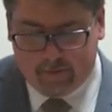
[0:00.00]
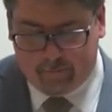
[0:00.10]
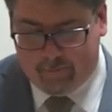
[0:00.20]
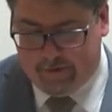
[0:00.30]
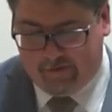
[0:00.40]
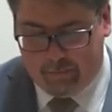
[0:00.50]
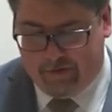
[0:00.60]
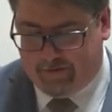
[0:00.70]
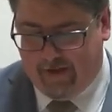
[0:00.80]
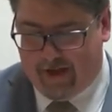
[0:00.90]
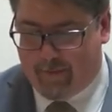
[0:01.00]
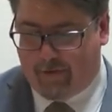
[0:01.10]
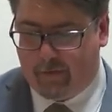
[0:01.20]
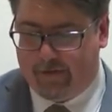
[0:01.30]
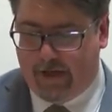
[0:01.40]
Much can be said
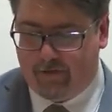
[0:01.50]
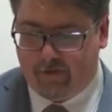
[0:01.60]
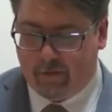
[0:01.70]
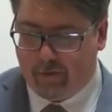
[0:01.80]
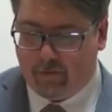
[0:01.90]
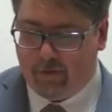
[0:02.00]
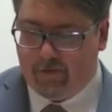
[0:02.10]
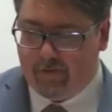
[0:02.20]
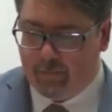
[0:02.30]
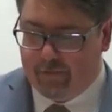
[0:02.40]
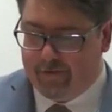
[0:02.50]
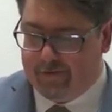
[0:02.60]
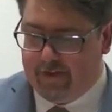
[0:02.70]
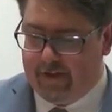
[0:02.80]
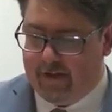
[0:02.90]
about the relationship between
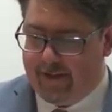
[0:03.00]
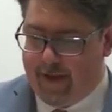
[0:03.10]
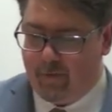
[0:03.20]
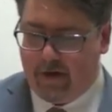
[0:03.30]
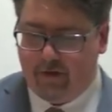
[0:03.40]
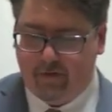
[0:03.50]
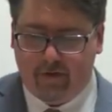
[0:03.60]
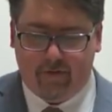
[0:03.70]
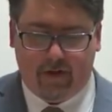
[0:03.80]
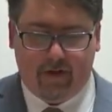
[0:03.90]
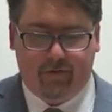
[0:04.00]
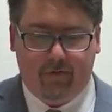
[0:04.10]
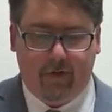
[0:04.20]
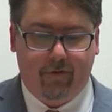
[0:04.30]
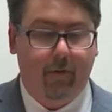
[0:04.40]
simplicity and elaboration in the
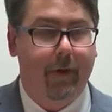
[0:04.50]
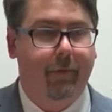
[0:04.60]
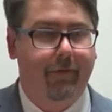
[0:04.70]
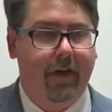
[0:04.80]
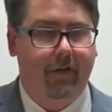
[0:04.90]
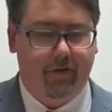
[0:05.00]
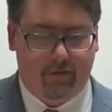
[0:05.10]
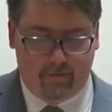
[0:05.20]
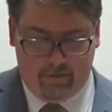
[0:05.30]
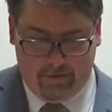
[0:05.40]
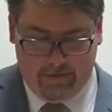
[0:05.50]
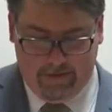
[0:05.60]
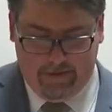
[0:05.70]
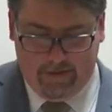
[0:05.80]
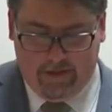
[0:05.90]
history of the Great Perfection.
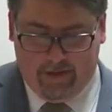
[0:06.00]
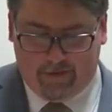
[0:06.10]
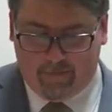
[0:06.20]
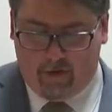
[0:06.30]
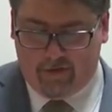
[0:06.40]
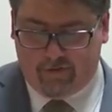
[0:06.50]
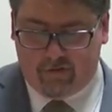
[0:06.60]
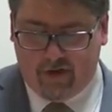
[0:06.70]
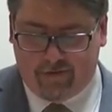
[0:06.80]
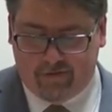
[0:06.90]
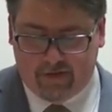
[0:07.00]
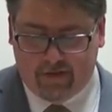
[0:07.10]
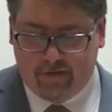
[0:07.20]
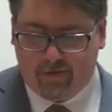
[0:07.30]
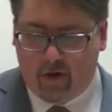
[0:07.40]
As I've already suggested,
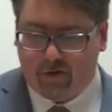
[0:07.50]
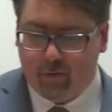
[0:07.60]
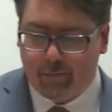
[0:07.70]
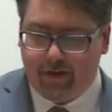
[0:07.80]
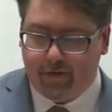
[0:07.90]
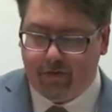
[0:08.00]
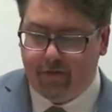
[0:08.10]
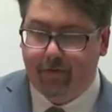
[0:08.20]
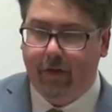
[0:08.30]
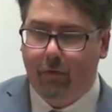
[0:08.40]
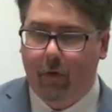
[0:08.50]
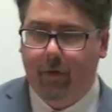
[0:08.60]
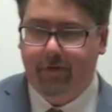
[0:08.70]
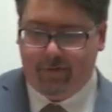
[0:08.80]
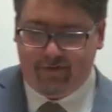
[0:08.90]
it is arguably the shifting
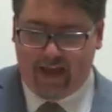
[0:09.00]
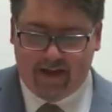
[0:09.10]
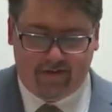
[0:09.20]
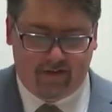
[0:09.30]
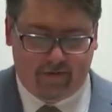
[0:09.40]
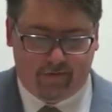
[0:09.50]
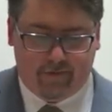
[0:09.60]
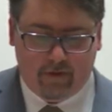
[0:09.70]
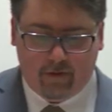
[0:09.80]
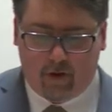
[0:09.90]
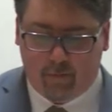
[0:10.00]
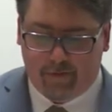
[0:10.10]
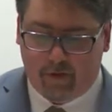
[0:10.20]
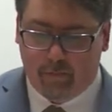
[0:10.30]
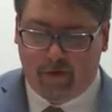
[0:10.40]
roles of deities, along with
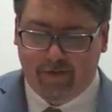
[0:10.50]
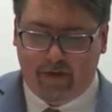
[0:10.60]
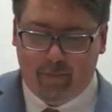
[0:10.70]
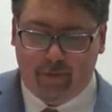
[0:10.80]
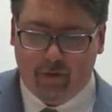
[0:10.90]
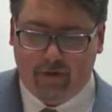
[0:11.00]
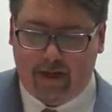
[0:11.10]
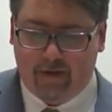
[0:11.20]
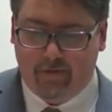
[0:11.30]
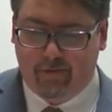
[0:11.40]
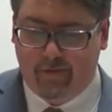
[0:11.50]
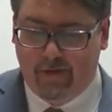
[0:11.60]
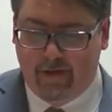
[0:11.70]
their mandala pure lands,